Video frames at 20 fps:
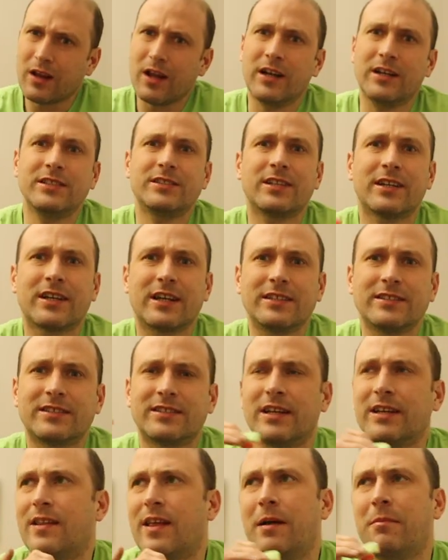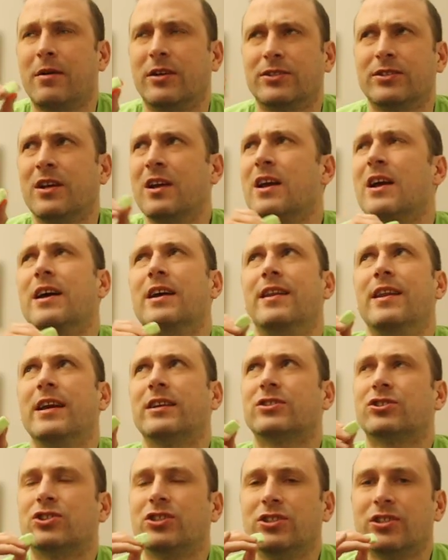At least I can say that much.
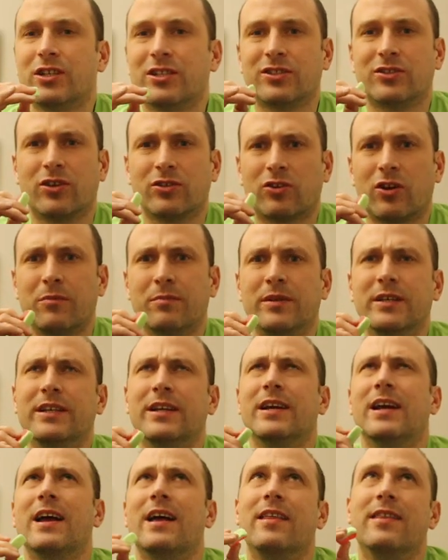Next cheetah is not going to be